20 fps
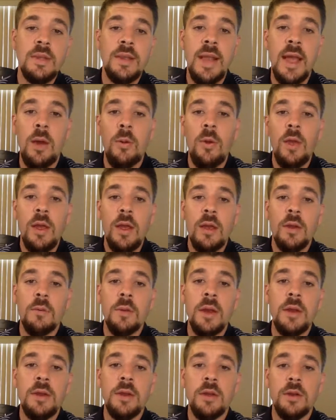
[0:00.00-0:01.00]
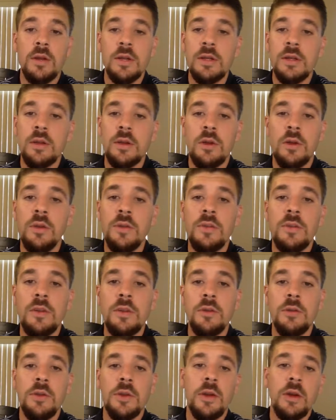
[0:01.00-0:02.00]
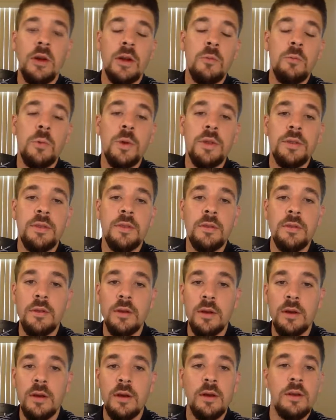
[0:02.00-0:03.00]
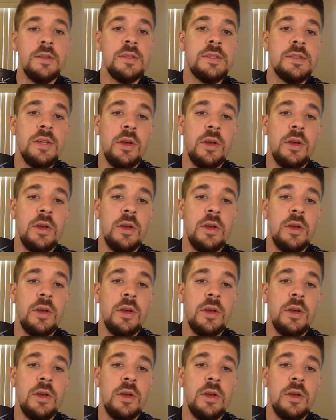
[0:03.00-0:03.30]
Now, right here, continuing on with the